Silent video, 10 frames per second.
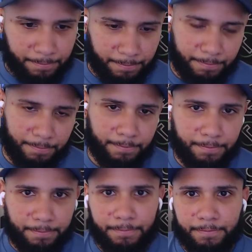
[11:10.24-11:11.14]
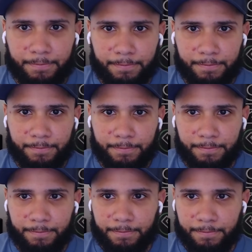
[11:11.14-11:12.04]

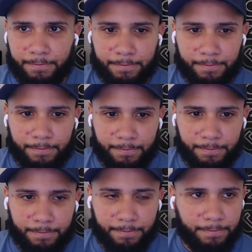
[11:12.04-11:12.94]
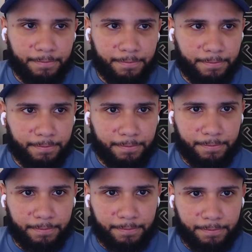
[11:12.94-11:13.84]

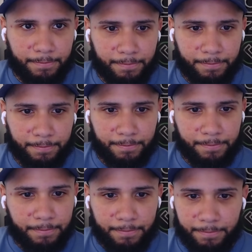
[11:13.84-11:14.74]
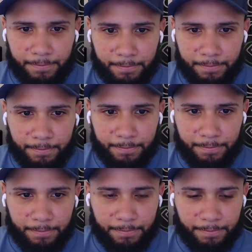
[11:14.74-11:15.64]

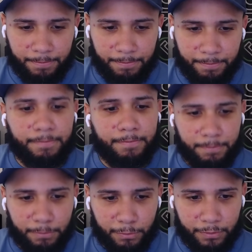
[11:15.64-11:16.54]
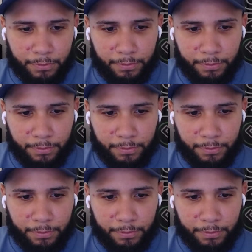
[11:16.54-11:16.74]
This person isn't speaking.